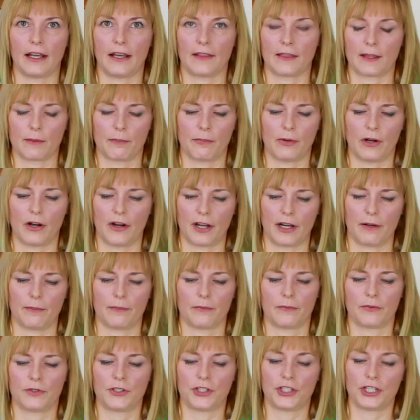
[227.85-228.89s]
at the
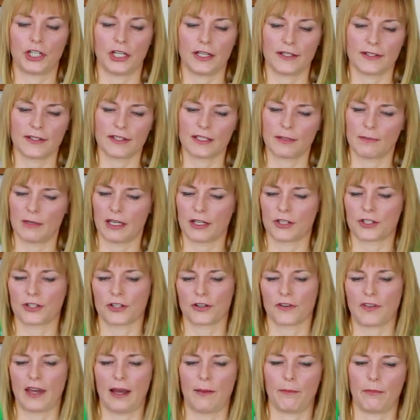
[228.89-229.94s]
bottom, just to make
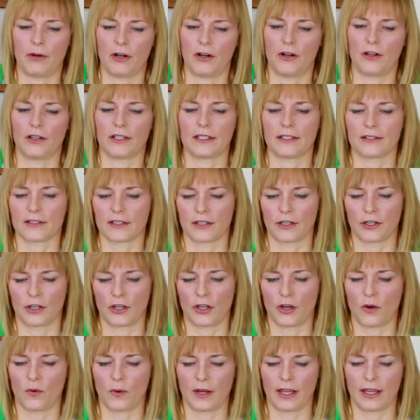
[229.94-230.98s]
sure that ball isn't
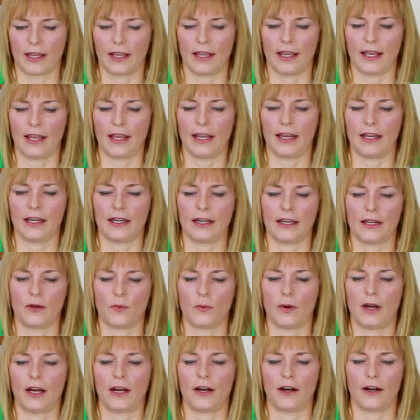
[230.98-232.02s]
going
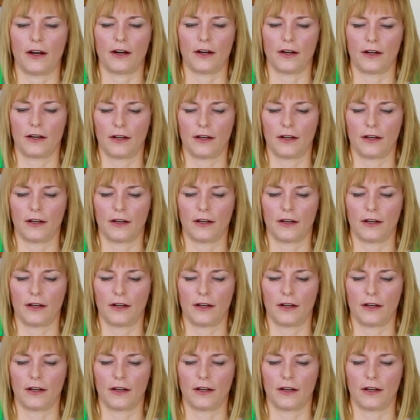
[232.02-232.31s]
anywhere.